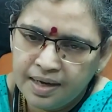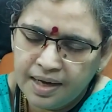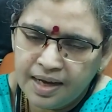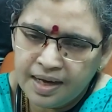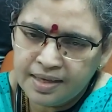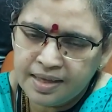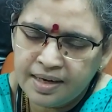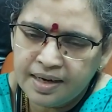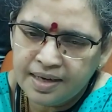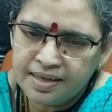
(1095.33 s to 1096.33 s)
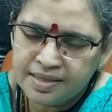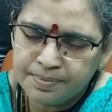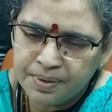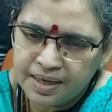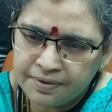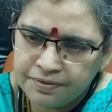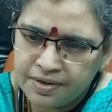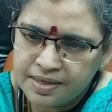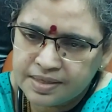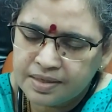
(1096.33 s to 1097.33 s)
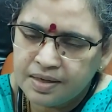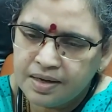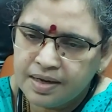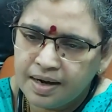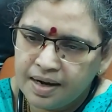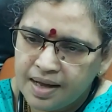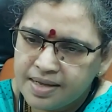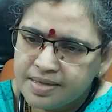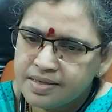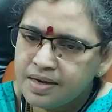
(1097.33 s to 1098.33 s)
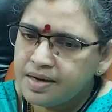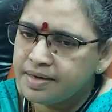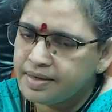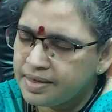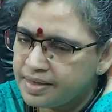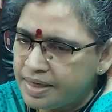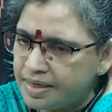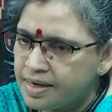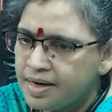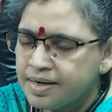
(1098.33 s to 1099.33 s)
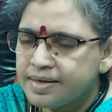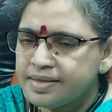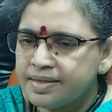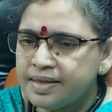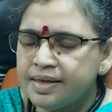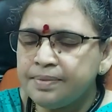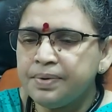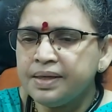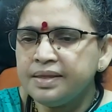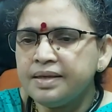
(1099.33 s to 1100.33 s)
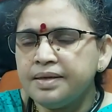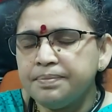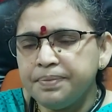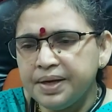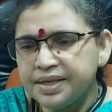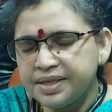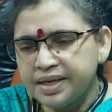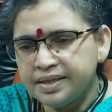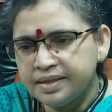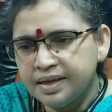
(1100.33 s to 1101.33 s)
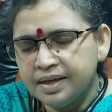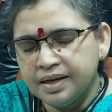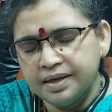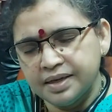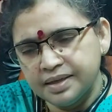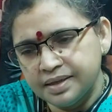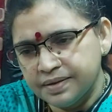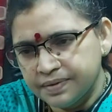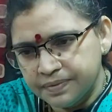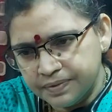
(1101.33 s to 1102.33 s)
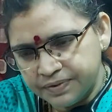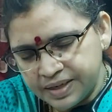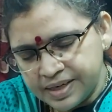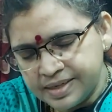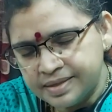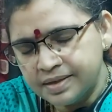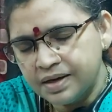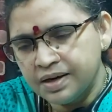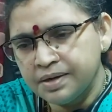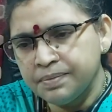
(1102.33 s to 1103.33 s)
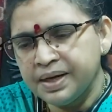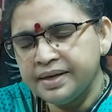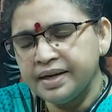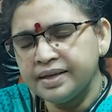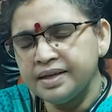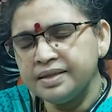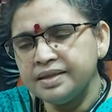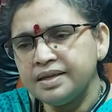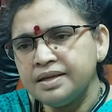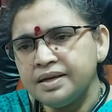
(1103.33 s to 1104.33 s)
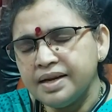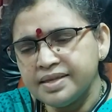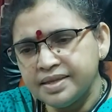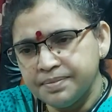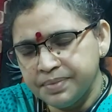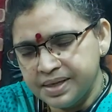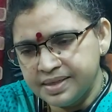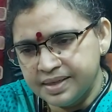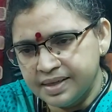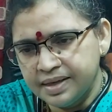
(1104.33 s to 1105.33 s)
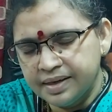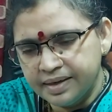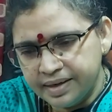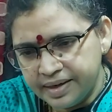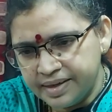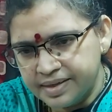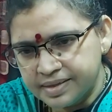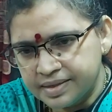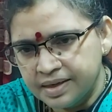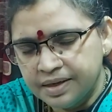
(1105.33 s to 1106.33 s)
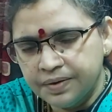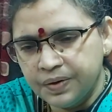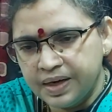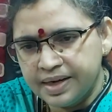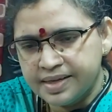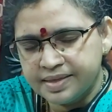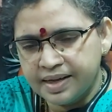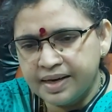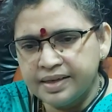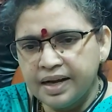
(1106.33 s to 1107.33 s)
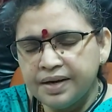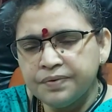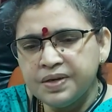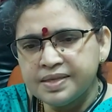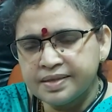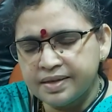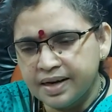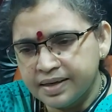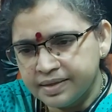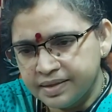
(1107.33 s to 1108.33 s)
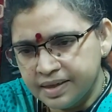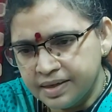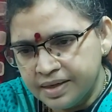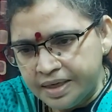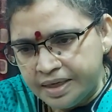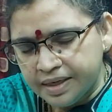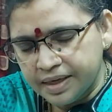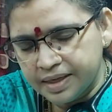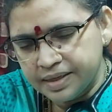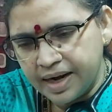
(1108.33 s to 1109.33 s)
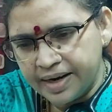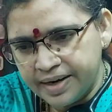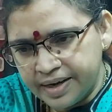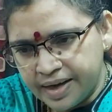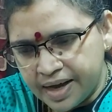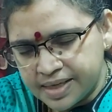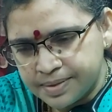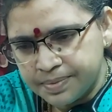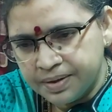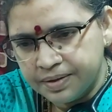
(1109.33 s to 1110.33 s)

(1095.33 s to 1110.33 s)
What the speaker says: Either it is breakfast or lunch or dinner decided by the patient words, or by taking the SMBG readings will decide and will start the Idagasp